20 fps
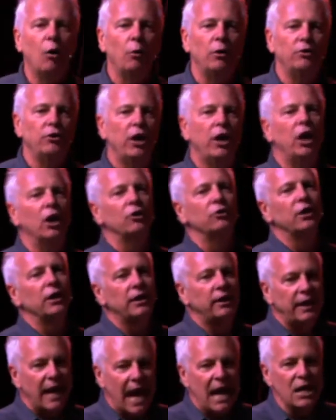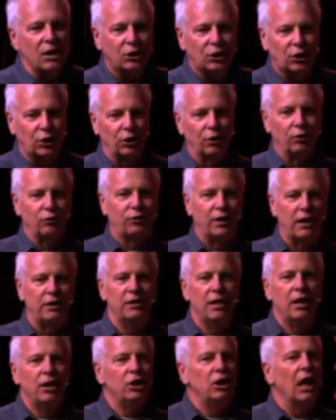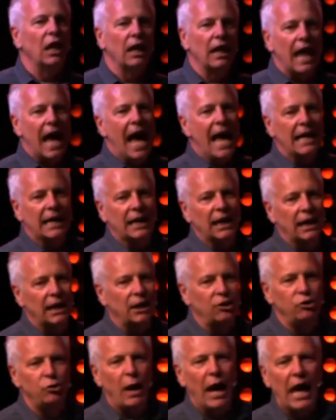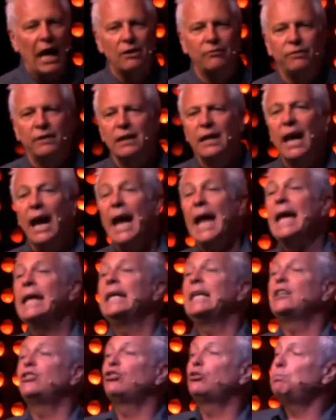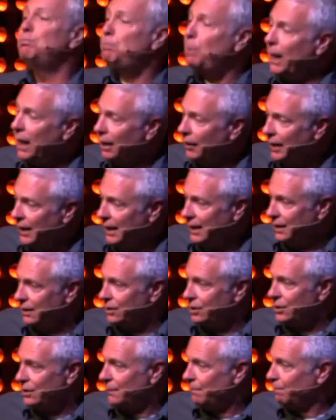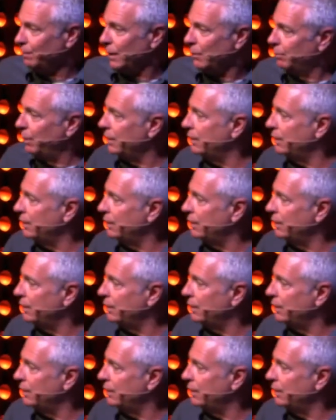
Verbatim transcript: and you hear the Gaithers and you like it and you have an experience. But